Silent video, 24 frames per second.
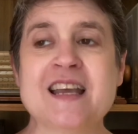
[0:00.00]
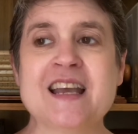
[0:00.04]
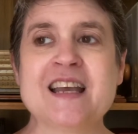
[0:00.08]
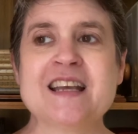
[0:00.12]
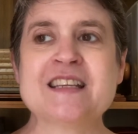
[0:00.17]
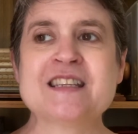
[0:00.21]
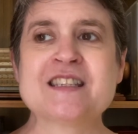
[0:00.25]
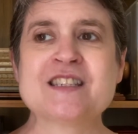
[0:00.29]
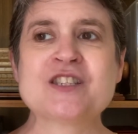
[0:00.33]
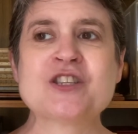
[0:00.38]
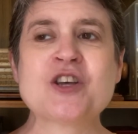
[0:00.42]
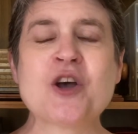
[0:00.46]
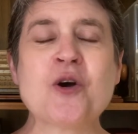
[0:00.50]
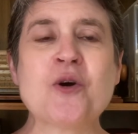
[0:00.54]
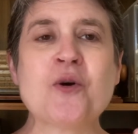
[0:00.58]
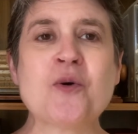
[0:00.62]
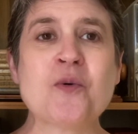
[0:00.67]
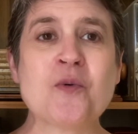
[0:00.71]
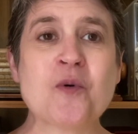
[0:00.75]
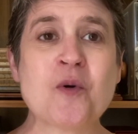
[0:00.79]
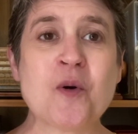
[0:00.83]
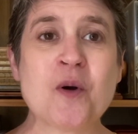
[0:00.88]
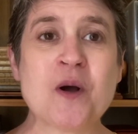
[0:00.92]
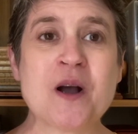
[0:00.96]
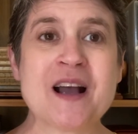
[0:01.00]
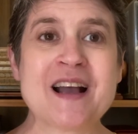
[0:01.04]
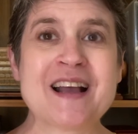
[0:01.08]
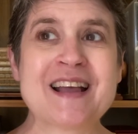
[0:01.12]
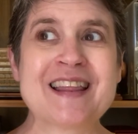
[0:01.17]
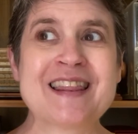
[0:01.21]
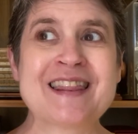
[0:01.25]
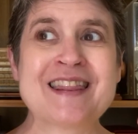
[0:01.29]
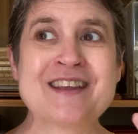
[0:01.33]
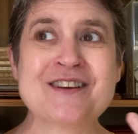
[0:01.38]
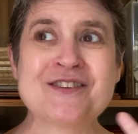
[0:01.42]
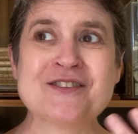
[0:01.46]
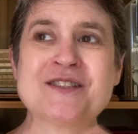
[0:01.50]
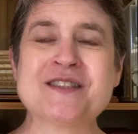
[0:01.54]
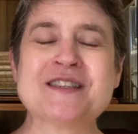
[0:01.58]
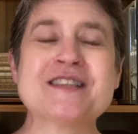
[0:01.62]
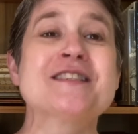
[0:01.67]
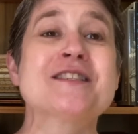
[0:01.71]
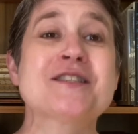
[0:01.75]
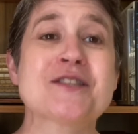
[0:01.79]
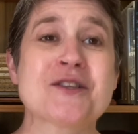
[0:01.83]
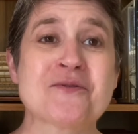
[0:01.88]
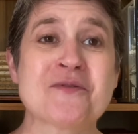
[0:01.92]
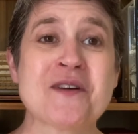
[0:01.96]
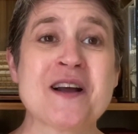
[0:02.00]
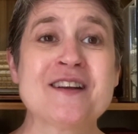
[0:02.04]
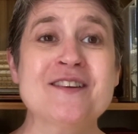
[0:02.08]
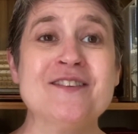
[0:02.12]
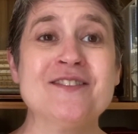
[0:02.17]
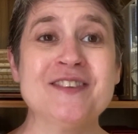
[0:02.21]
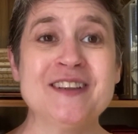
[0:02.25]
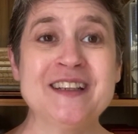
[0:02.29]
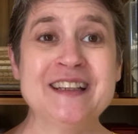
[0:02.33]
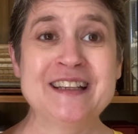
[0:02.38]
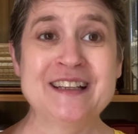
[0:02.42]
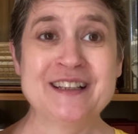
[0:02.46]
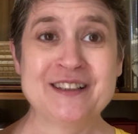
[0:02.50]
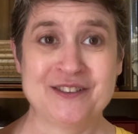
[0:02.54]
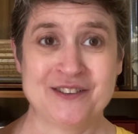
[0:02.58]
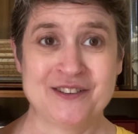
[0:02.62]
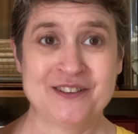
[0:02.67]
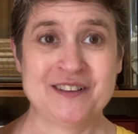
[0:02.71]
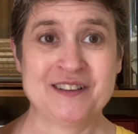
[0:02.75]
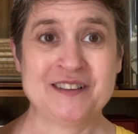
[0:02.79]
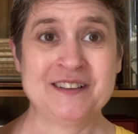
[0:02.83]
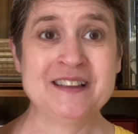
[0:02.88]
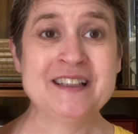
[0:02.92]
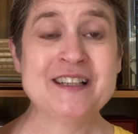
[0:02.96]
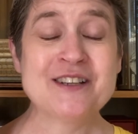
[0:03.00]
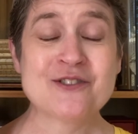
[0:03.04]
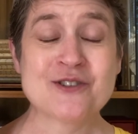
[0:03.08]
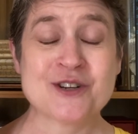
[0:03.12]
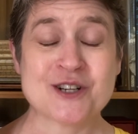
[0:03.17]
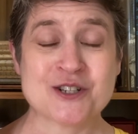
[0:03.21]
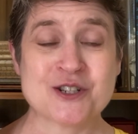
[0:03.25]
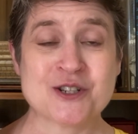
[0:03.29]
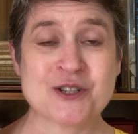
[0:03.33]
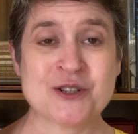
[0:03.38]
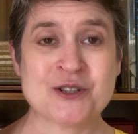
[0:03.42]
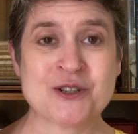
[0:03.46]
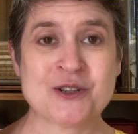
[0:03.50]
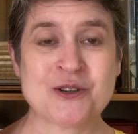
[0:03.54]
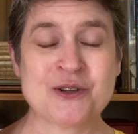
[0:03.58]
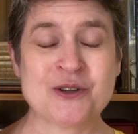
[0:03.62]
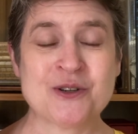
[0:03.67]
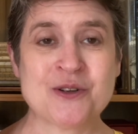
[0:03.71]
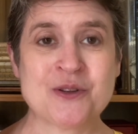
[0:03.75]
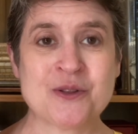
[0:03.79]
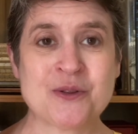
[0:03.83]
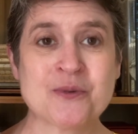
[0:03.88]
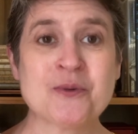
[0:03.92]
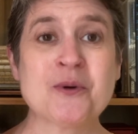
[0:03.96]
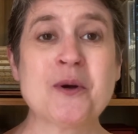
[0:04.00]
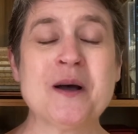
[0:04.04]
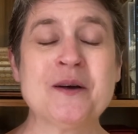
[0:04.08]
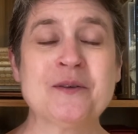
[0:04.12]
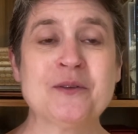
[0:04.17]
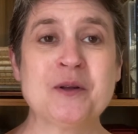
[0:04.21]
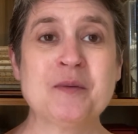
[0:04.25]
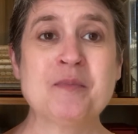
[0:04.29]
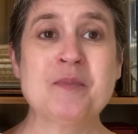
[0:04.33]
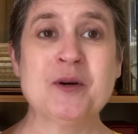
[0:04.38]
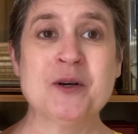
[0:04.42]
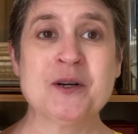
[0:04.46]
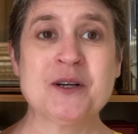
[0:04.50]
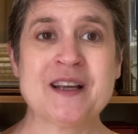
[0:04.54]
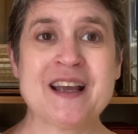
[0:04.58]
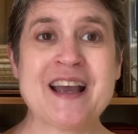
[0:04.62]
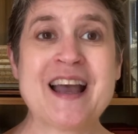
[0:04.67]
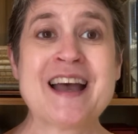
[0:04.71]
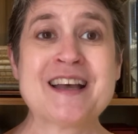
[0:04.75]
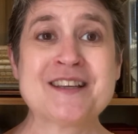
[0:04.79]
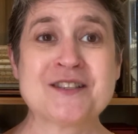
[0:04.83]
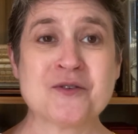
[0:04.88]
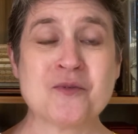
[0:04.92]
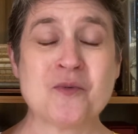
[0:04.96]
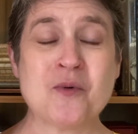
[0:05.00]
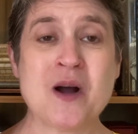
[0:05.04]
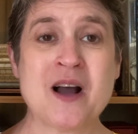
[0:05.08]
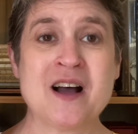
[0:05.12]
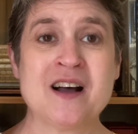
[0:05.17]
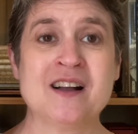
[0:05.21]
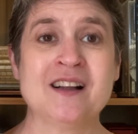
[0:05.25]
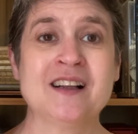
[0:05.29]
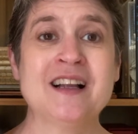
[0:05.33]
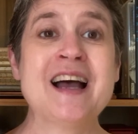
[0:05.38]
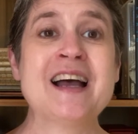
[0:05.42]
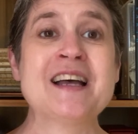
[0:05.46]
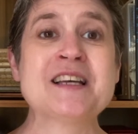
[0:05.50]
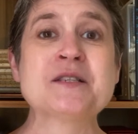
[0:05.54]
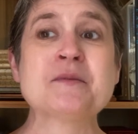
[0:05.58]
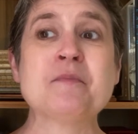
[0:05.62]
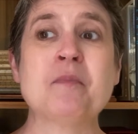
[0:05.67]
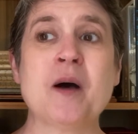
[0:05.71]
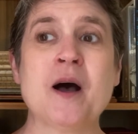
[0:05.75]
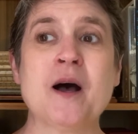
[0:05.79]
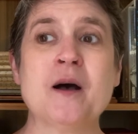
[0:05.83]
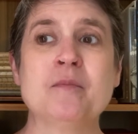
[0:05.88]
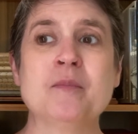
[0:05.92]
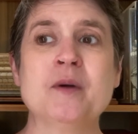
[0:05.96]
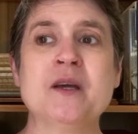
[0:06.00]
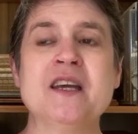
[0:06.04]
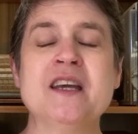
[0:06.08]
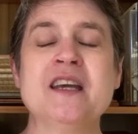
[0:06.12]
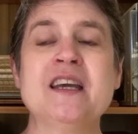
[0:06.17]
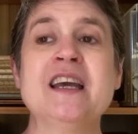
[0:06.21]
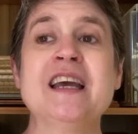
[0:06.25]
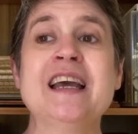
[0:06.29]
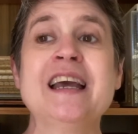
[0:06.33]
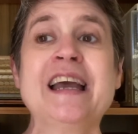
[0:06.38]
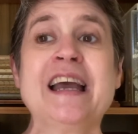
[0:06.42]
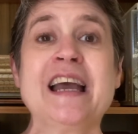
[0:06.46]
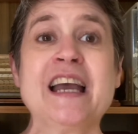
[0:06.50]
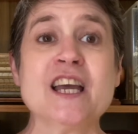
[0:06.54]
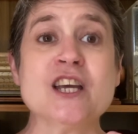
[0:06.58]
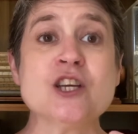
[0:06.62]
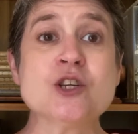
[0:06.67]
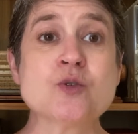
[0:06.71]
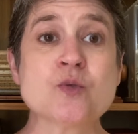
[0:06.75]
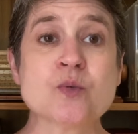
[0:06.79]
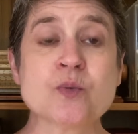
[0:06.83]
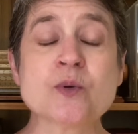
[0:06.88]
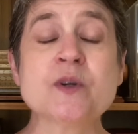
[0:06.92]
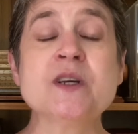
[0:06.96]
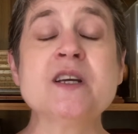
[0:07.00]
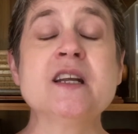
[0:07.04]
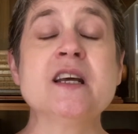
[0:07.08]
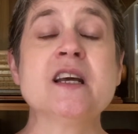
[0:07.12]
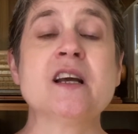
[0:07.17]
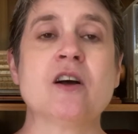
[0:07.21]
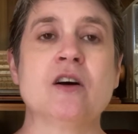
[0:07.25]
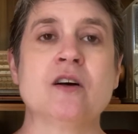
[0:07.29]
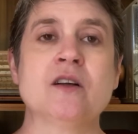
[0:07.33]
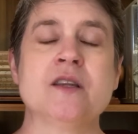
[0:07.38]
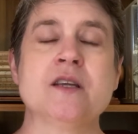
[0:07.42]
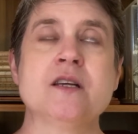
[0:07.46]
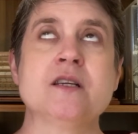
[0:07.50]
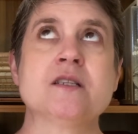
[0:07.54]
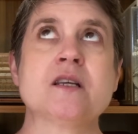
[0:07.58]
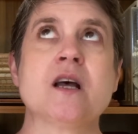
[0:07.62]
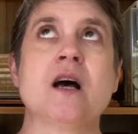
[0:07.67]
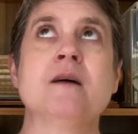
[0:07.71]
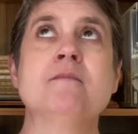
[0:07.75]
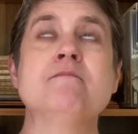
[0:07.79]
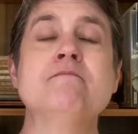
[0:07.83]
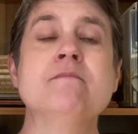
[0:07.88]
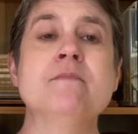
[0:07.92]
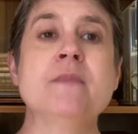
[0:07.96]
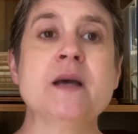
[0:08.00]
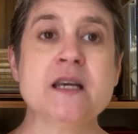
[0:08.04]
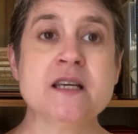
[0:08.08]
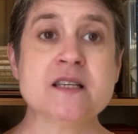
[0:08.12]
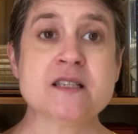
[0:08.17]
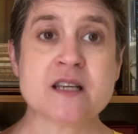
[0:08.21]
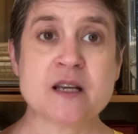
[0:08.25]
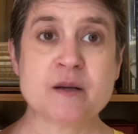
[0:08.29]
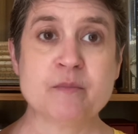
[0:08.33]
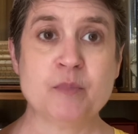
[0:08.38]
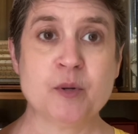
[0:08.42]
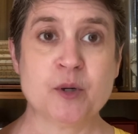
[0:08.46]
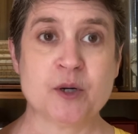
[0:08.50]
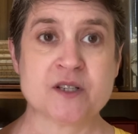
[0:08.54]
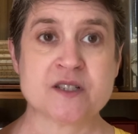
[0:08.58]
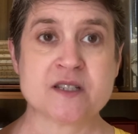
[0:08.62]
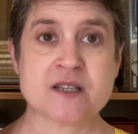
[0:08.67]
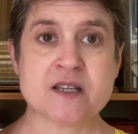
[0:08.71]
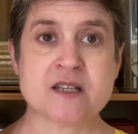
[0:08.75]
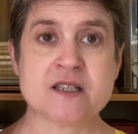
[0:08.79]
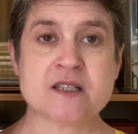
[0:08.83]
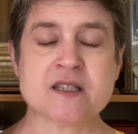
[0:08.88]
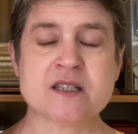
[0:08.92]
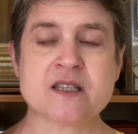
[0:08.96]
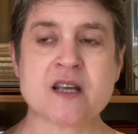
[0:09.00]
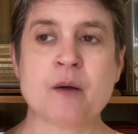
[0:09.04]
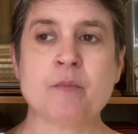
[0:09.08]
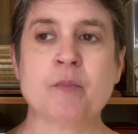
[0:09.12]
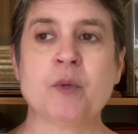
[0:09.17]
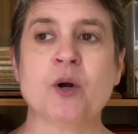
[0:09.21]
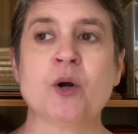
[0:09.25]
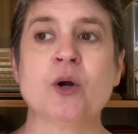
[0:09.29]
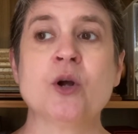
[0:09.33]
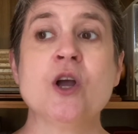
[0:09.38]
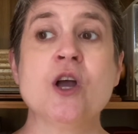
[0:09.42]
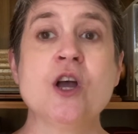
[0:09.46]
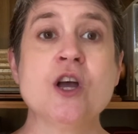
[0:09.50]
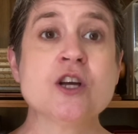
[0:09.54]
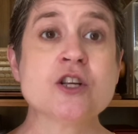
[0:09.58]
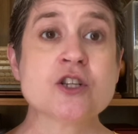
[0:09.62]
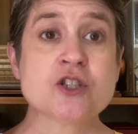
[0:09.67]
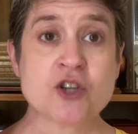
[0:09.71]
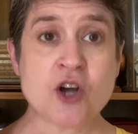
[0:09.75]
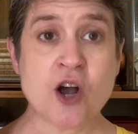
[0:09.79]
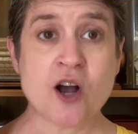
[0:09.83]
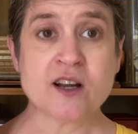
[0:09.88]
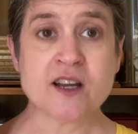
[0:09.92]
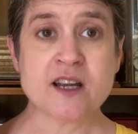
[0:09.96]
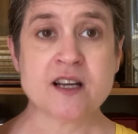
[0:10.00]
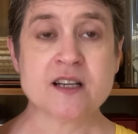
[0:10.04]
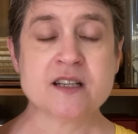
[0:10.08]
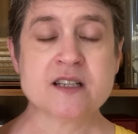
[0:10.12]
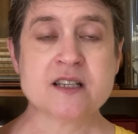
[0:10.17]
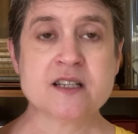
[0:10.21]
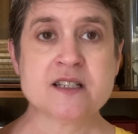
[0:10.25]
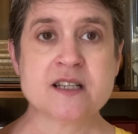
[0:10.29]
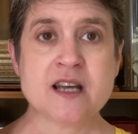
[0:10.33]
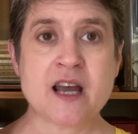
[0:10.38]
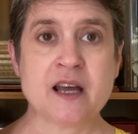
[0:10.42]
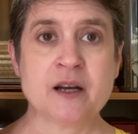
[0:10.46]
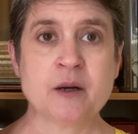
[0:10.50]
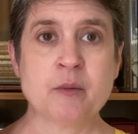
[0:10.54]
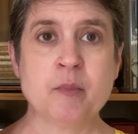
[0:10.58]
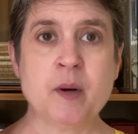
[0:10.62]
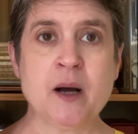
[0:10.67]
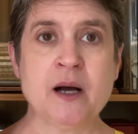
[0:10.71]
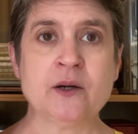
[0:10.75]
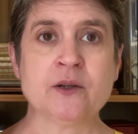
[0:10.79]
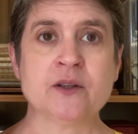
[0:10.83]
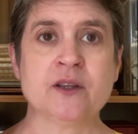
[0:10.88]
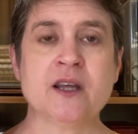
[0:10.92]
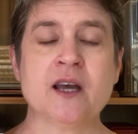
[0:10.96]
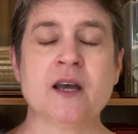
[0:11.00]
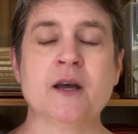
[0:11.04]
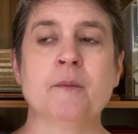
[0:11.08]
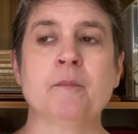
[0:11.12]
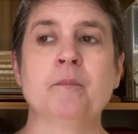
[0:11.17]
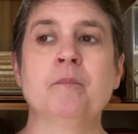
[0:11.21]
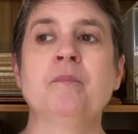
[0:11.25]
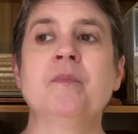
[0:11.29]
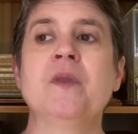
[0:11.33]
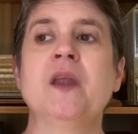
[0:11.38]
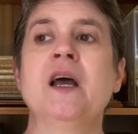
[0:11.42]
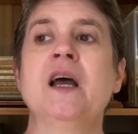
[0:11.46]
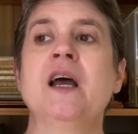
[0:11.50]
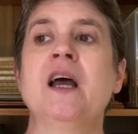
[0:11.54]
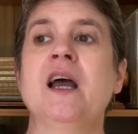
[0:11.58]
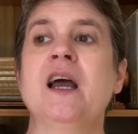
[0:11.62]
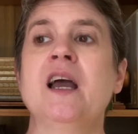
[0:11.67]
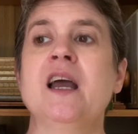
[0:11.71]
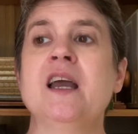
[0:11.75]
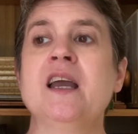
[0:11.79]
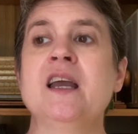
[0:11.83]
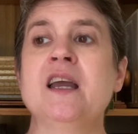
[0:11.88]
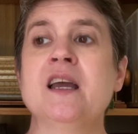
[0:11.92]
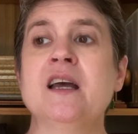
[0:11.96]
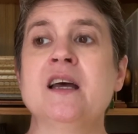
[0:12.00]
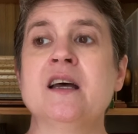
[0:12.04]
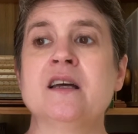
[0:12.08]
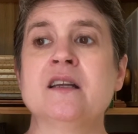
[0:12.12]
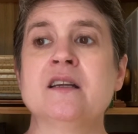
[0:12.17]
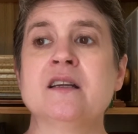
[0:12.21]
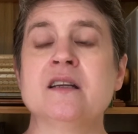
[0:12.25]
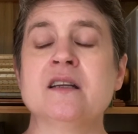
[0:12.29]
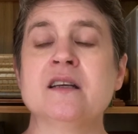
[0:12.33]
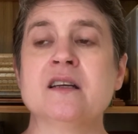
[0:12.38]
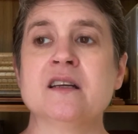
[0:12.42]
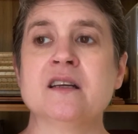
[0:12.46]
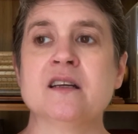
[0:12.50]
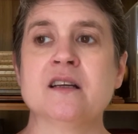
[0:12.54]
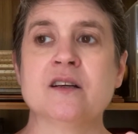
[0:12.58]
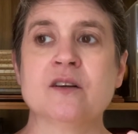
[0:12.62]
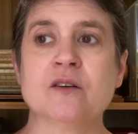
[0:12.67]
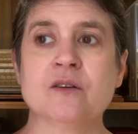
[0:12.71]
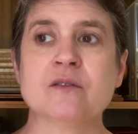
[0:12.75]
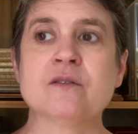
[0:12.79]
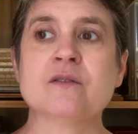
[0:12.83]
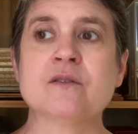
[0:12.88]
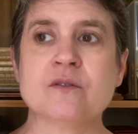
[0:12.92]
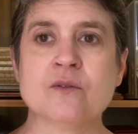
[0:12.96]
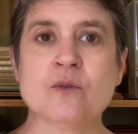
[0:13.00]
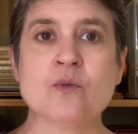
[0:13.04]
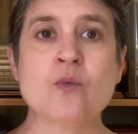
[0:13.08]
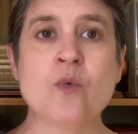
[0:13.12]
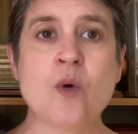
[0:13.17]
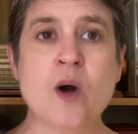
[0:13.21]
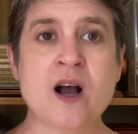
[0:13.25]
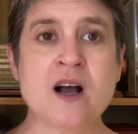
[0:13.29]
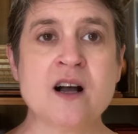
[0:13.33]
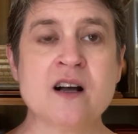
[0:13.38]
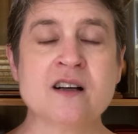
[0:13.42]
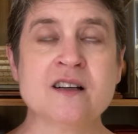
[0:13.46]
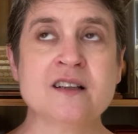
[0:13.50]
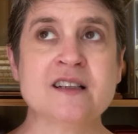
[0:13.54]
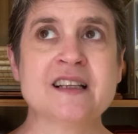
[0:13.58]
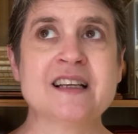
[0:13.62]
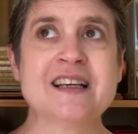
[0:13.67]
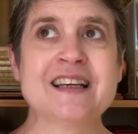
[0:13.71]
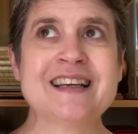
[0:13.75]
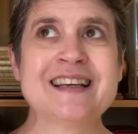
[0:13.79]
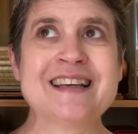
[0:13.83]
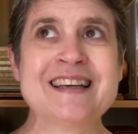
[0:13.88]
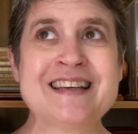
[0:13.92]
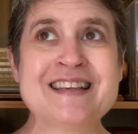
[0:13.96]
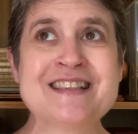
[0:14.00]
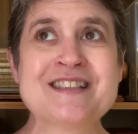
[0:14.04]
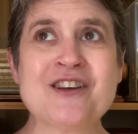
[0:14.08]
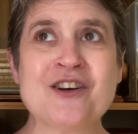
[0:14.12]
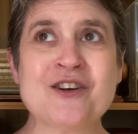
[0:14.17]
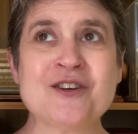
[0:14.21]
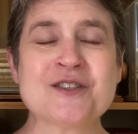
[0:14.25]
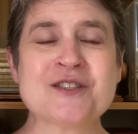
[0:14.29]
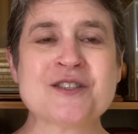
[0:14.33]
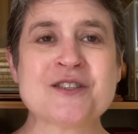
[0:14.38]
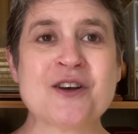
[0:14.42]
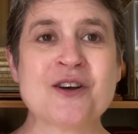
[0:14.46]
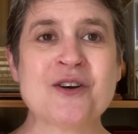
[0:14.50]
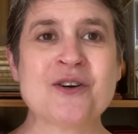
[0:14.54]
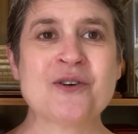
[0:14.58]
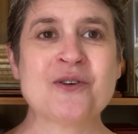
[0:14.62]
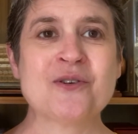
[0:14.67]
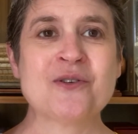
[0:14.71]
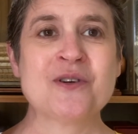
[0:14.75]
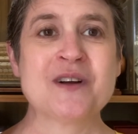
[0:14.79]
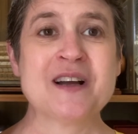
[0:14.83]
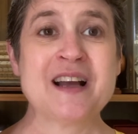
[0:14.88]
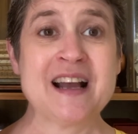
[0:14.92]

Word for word: so there's this thread of lit literature throughout the book as well, as Bobby is reading all these amazing books this summer, talking to Ted about them. And while he's also